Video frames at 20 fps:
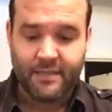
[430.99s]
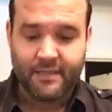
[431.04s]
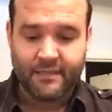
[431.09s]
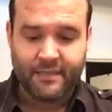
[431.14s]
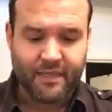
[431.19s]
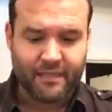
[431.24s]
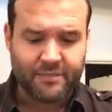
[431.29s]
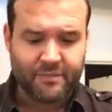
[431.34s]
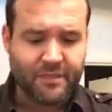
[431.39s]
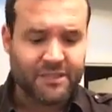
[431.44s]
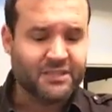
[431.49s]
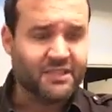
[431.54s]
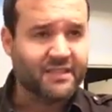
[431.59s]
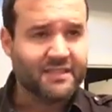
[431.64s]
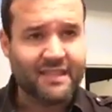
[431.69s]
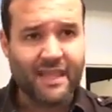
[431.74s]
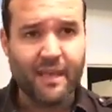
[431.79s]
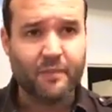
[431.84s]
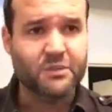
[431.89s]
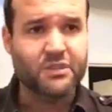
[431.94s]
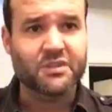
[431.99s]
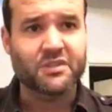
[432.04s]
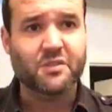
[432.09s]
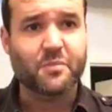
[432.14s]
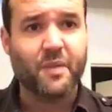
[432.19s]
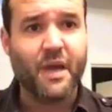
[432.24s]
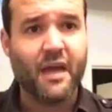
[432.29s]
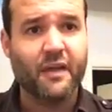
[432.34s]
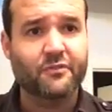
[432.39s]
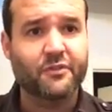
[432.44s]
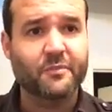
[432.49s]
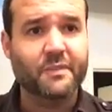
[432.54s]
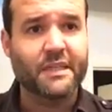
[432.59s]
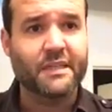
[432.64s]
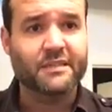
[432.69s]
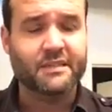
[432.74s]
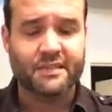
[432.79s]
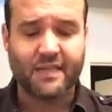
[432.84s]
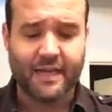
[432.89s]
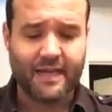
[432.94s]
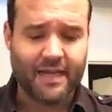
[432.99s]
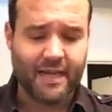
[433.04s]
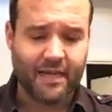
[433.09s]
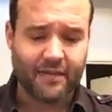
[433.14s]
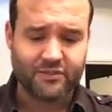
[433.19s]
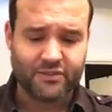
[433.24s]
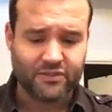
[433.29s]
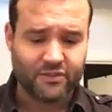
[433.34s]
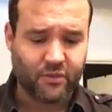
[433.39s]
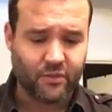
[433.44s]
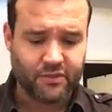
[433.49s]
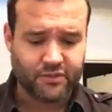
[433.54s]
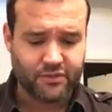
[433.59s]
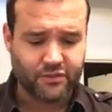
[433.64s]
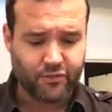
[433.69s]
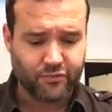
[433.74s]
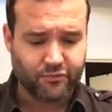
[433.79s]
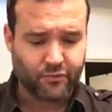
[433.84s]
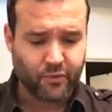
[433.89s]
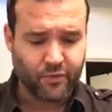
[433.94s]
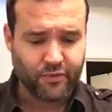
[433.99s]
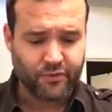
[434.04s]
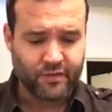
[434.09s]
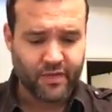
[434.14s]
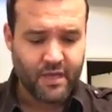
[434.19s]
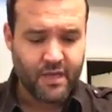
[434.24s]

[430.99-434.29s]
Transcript: Not to mention it damages the bag from the inside out, so on and so forth,